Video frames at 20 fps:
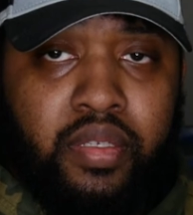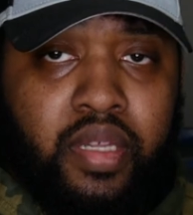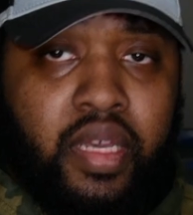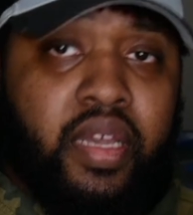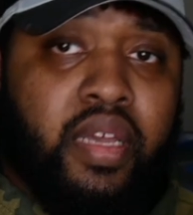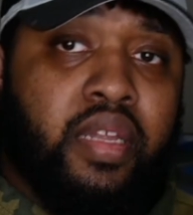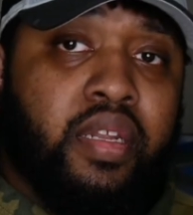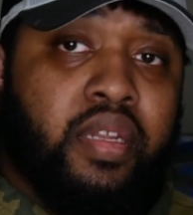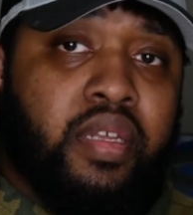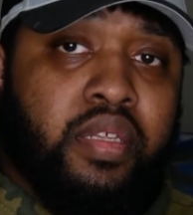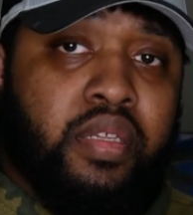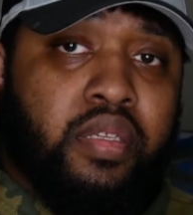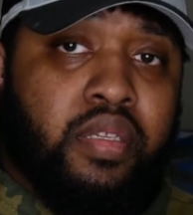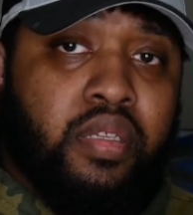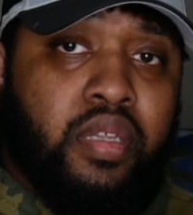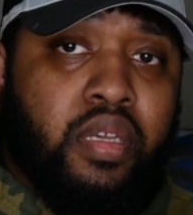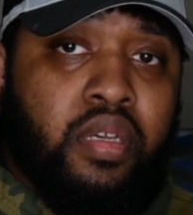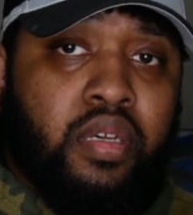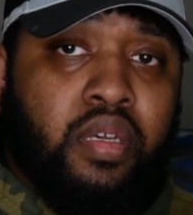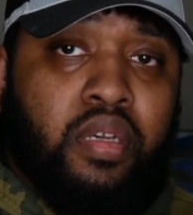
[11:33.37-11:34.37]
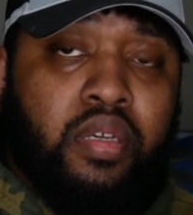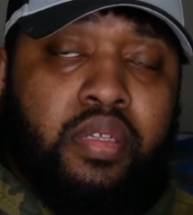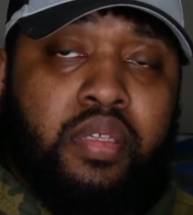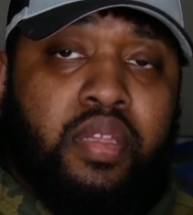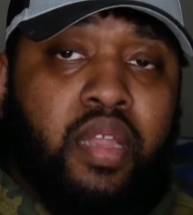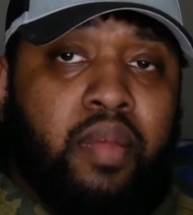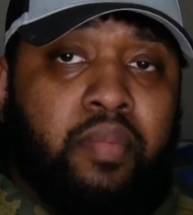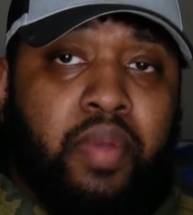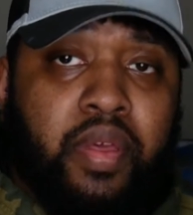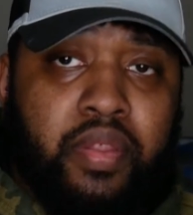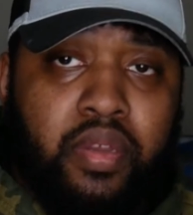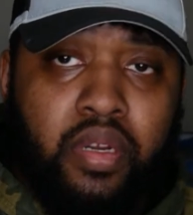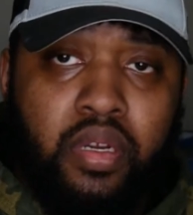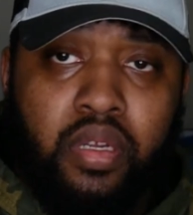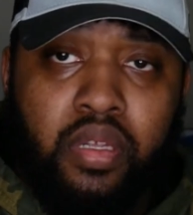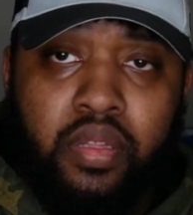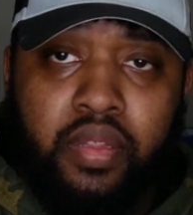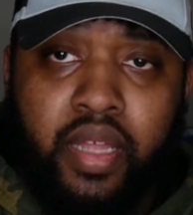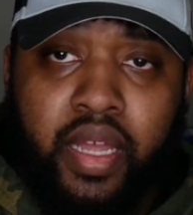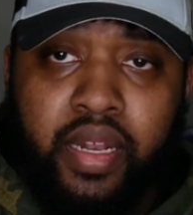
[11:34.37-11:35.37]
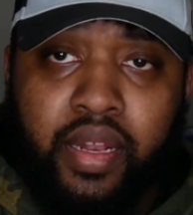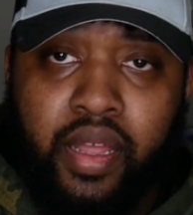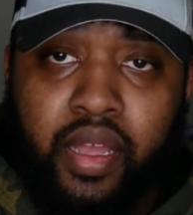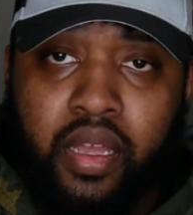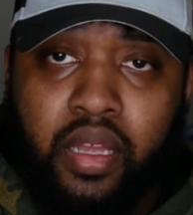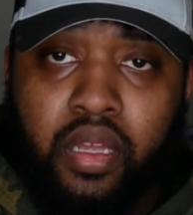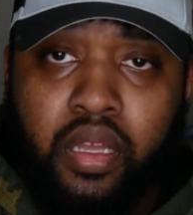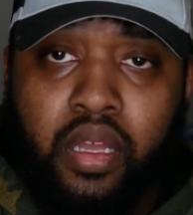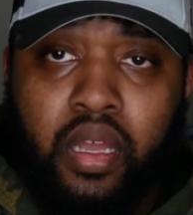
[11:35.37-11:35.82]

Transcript: and his stepmother that day.